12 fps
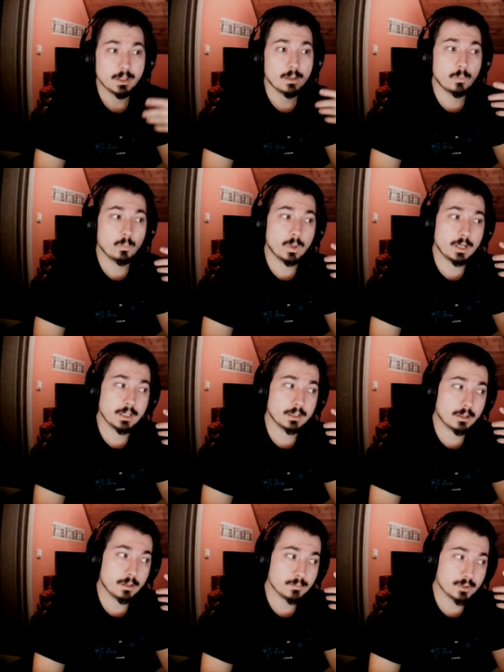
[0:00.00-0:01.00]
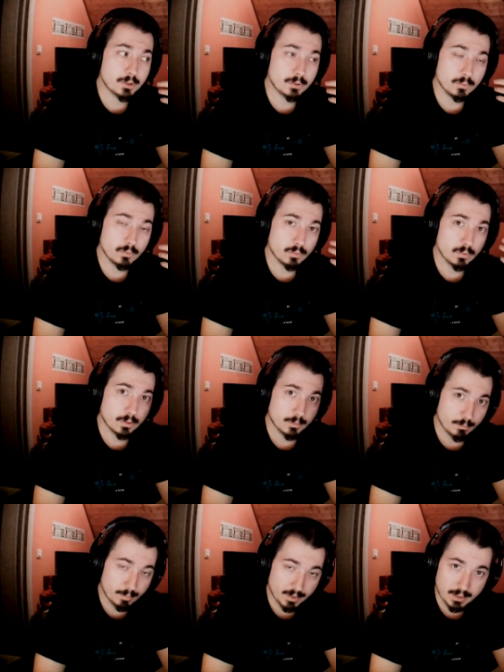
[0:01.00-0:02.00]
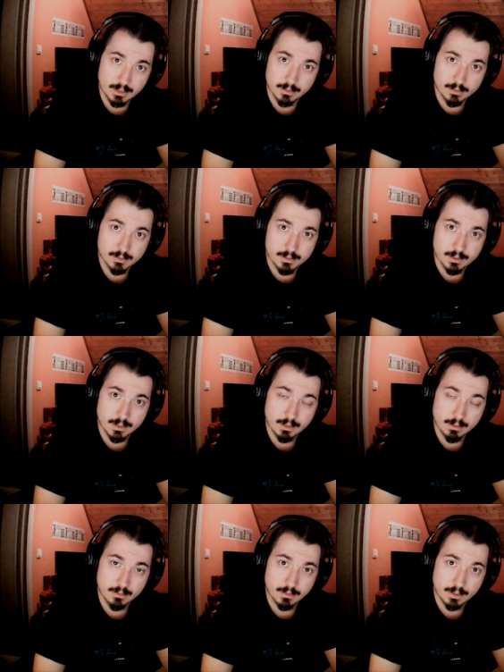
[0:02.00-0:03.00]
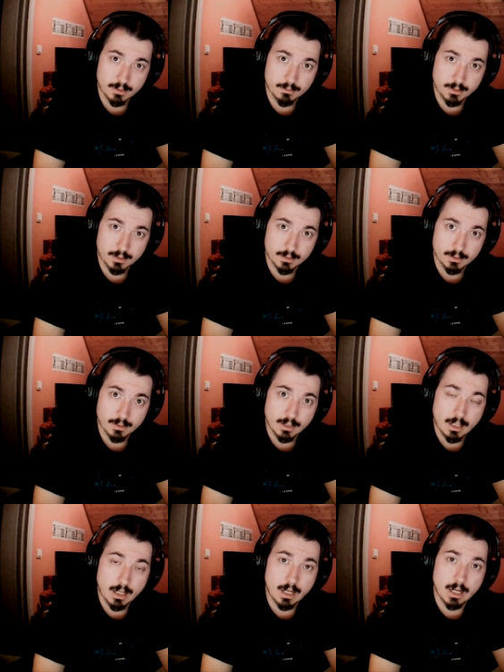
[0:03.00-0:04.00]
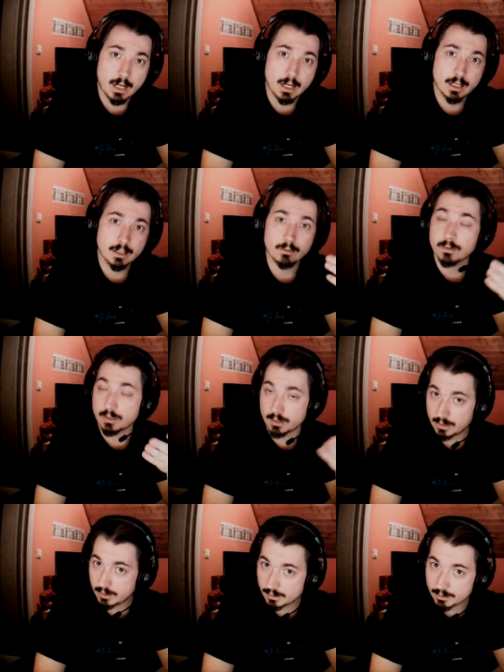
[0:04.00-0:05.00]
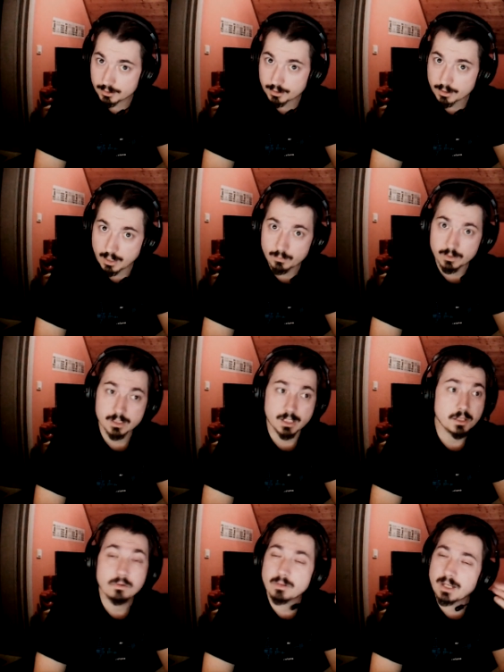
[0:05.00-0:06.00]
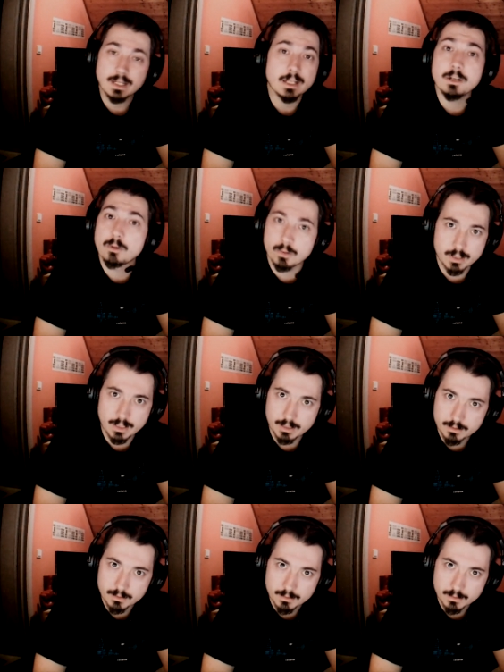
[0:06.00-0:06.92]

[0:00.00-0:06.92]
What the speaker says: when it comes to beginners in Hungarian, or in English, I would say you can ignore that.